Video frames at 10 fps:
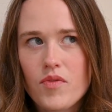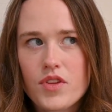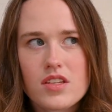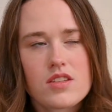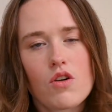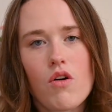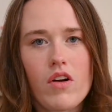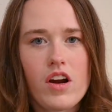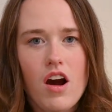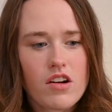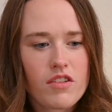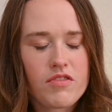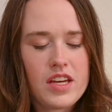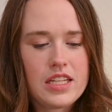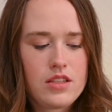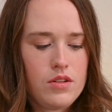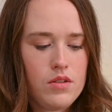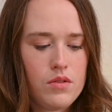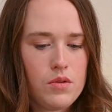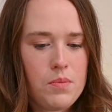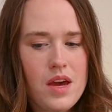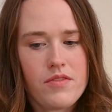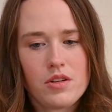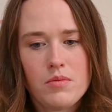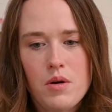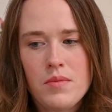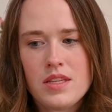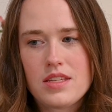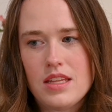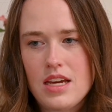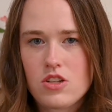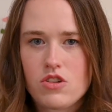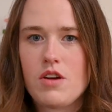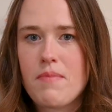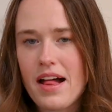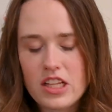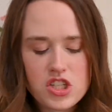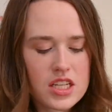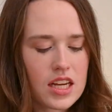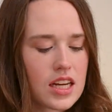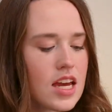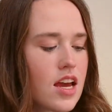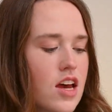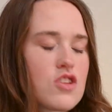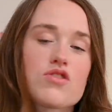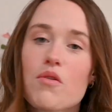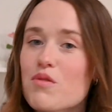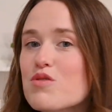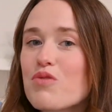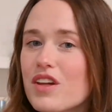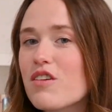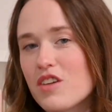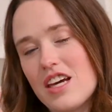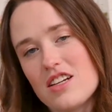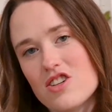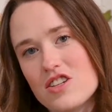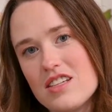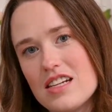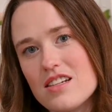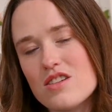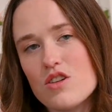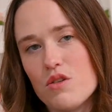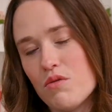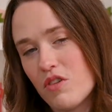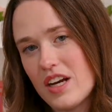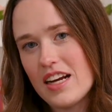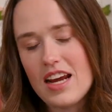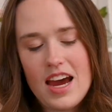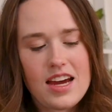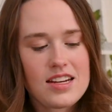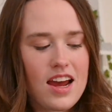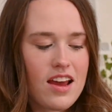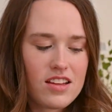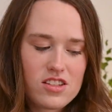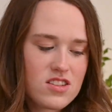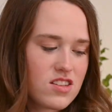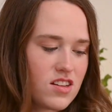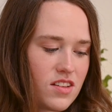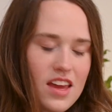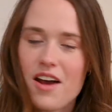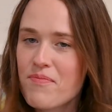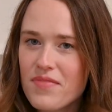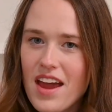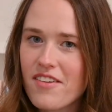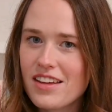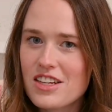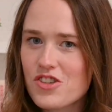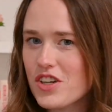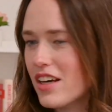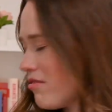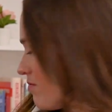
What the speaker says: this choreography to pivotal moments in the history of Balanchine. So it was really, really interesting to read, and I really enjoyed it.